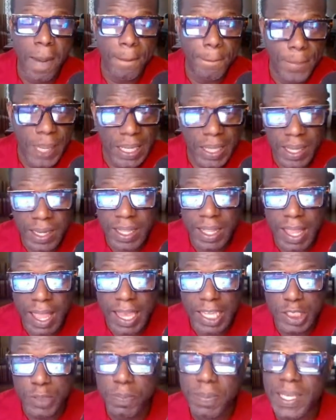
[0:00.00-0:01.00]
better
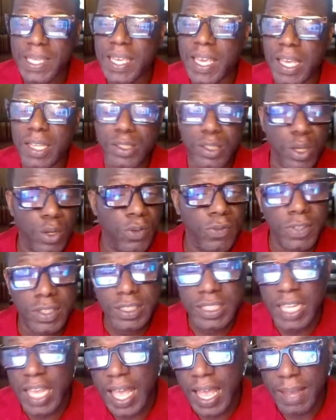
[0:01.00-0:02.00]
clients because over
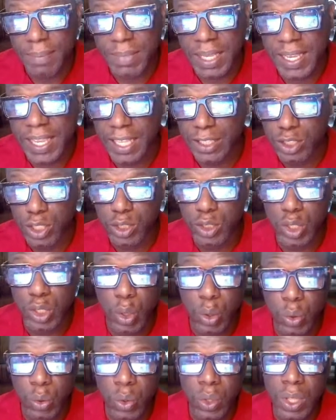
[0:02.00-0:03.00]
time they get to
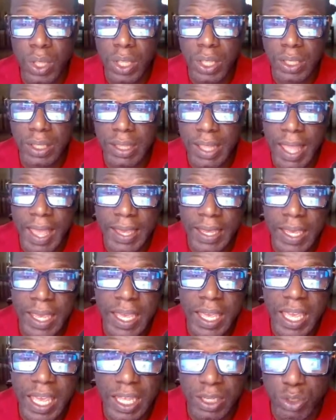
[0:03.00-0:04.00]
know, like,
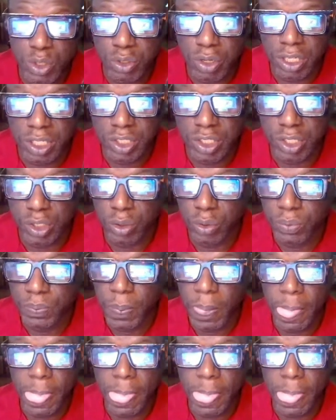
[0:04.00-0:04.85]
and trust you.